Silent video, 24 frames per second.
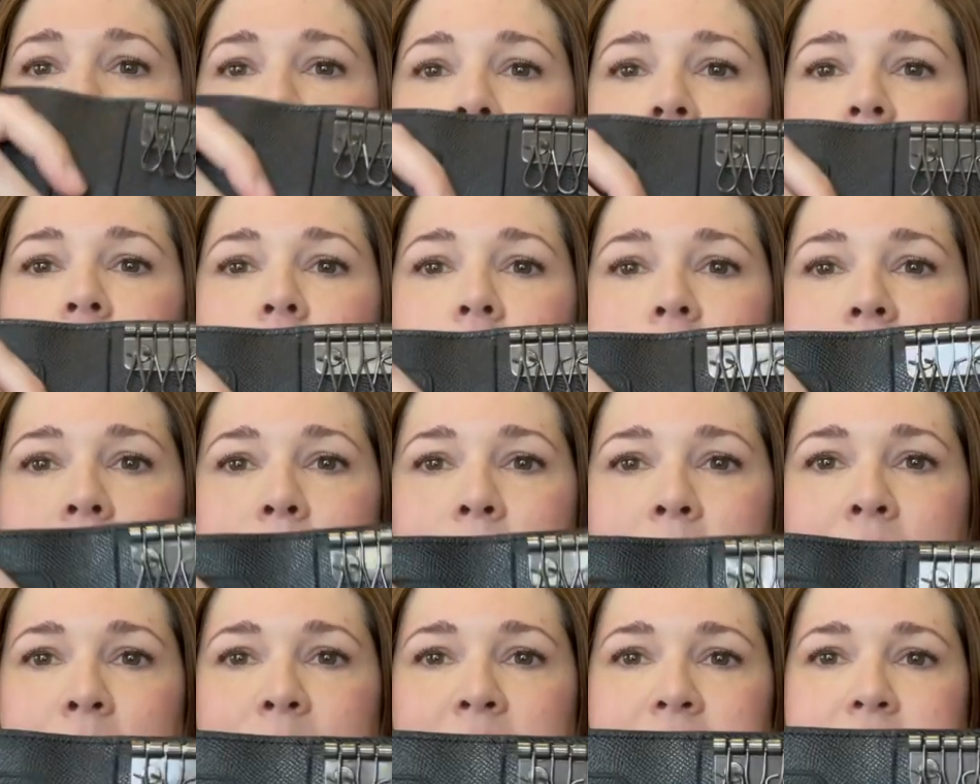So that
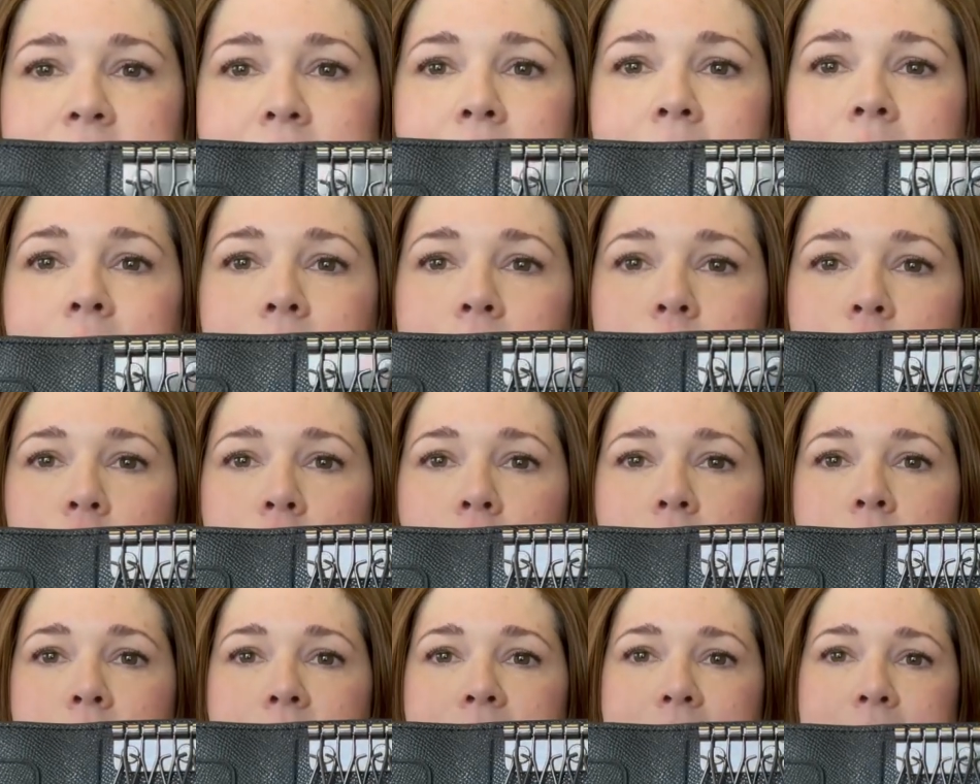might be telling
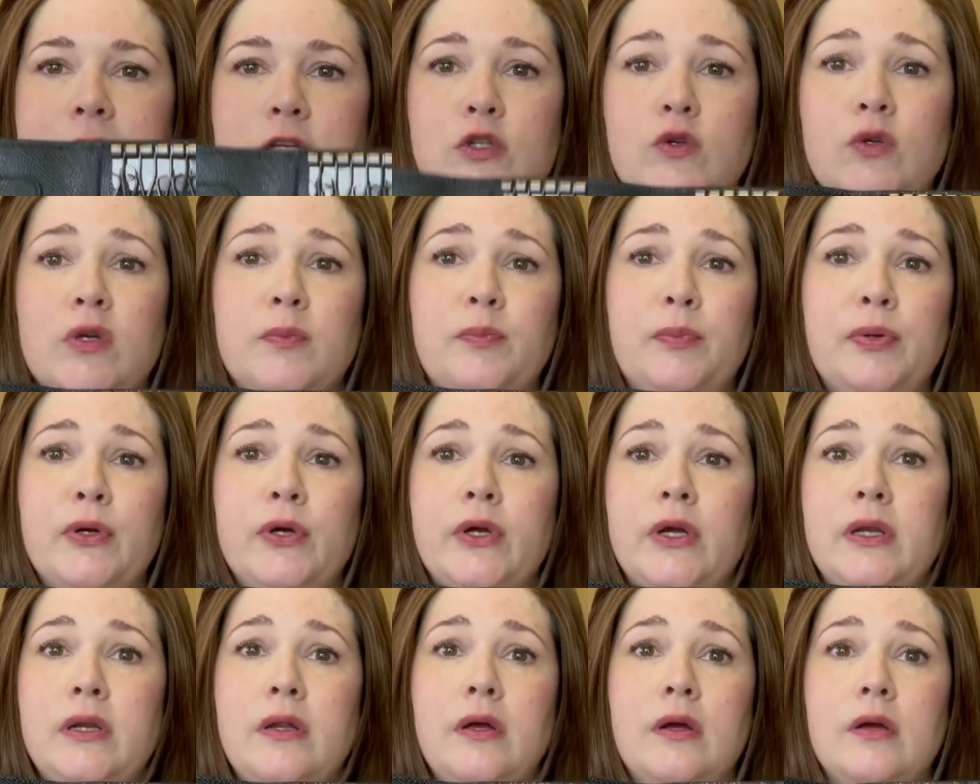you that you could
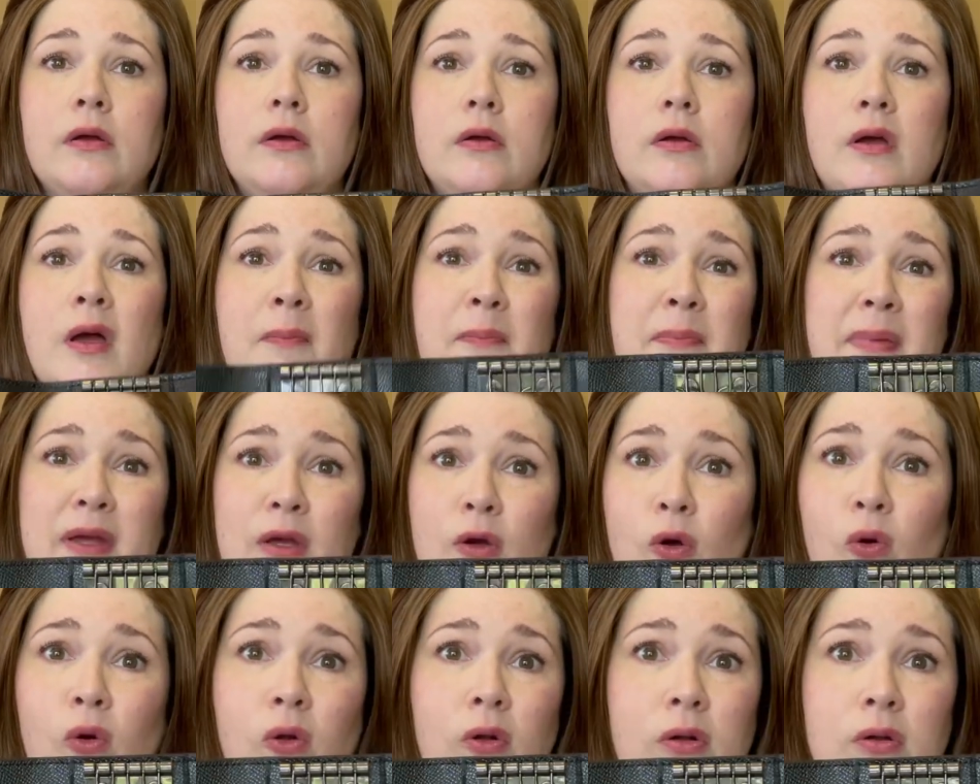put a
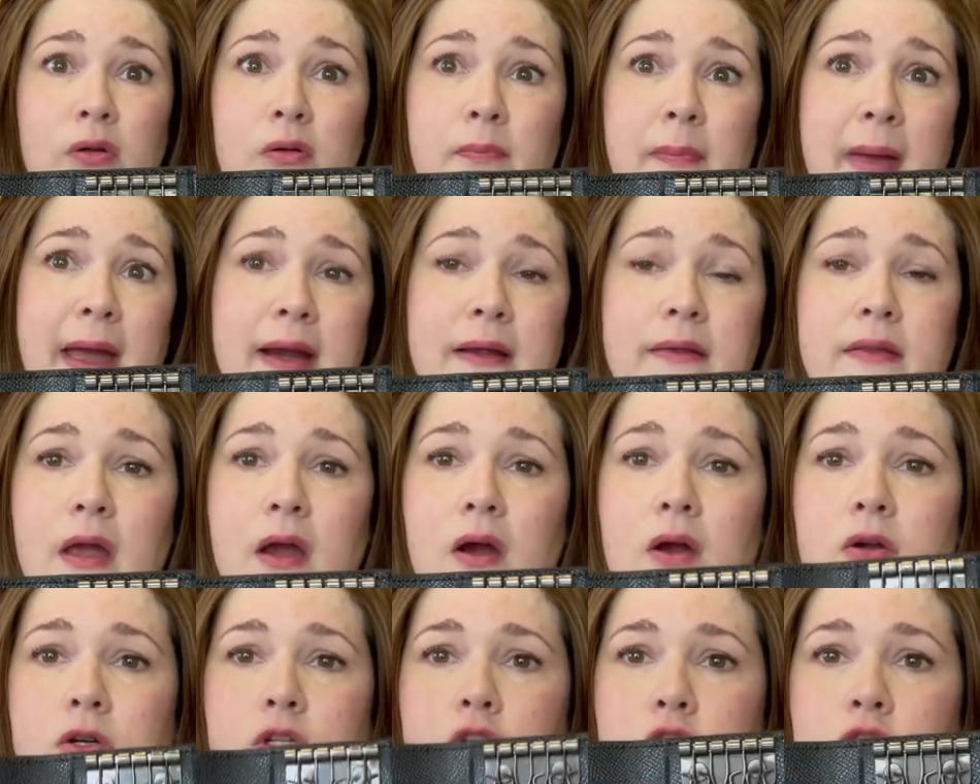bill back
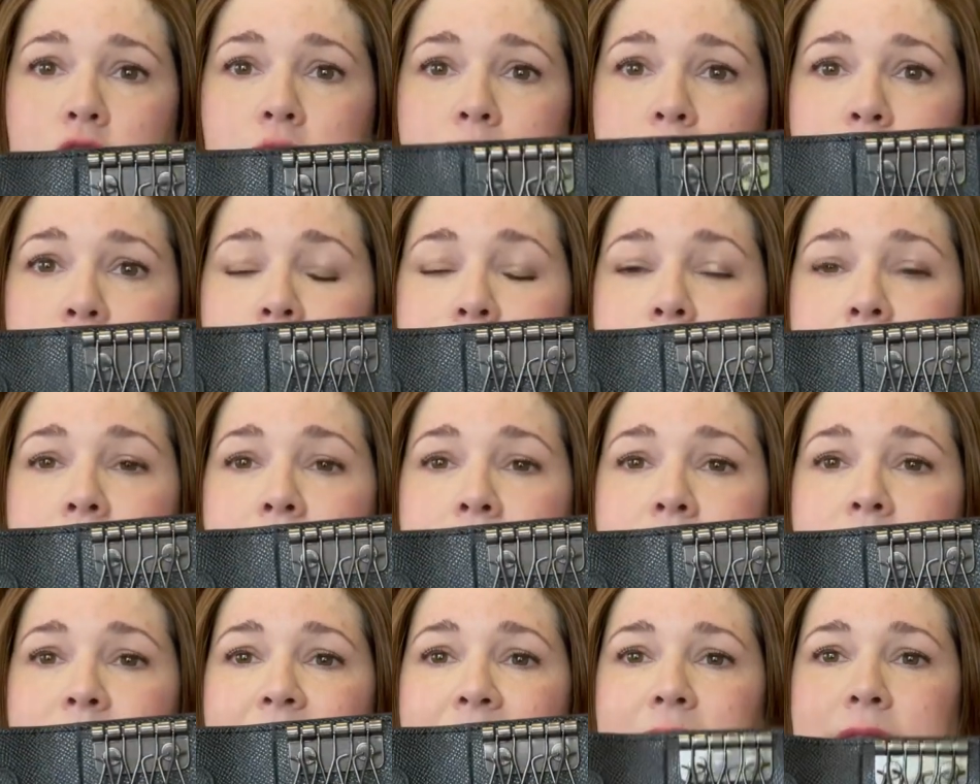there, so you could put
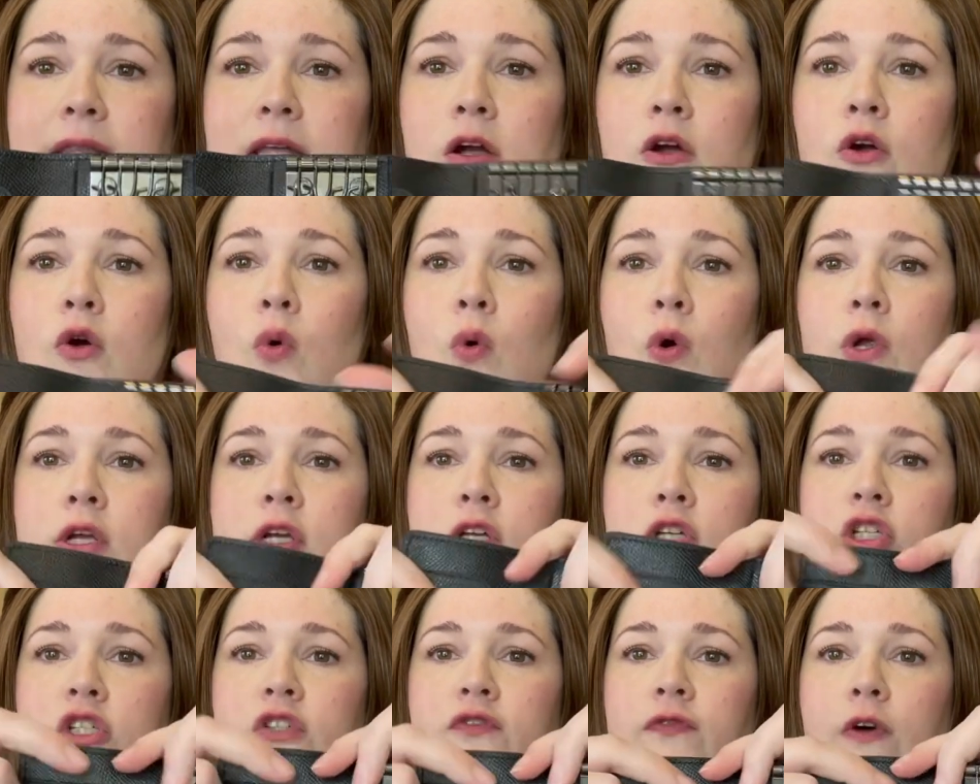money back there, or you
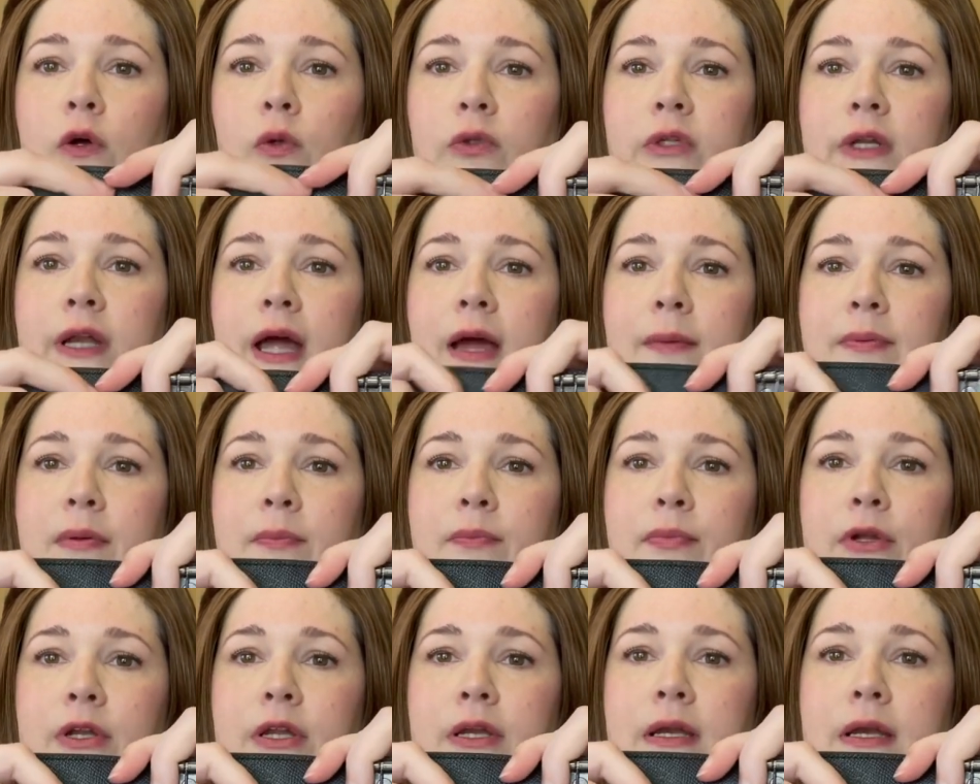could just fold it up
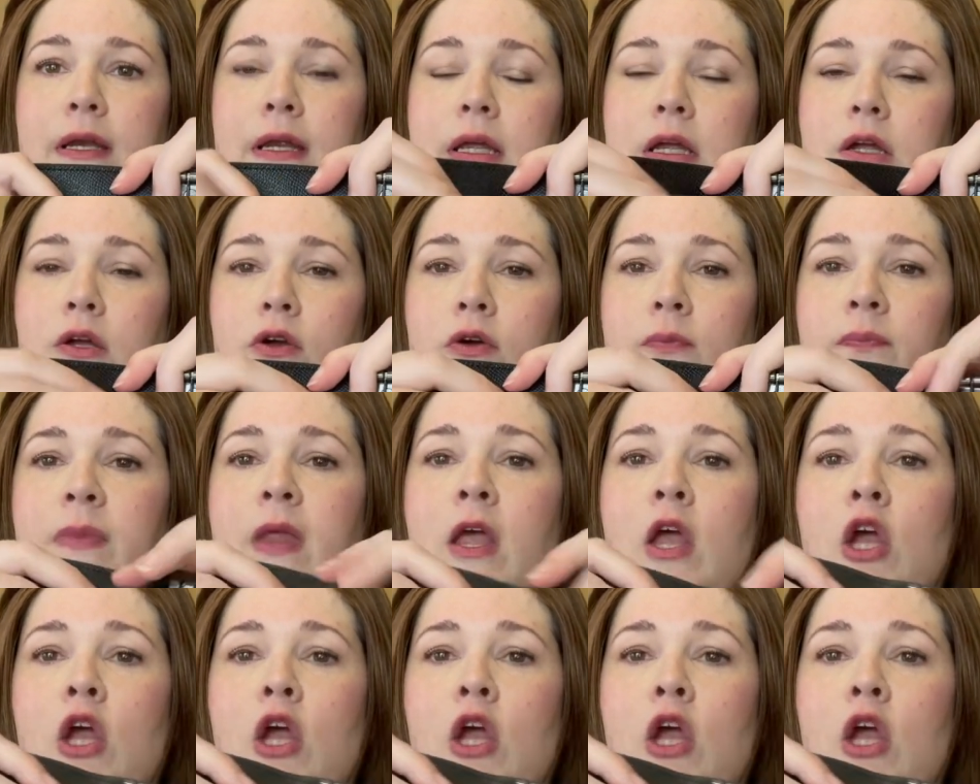and put it in here.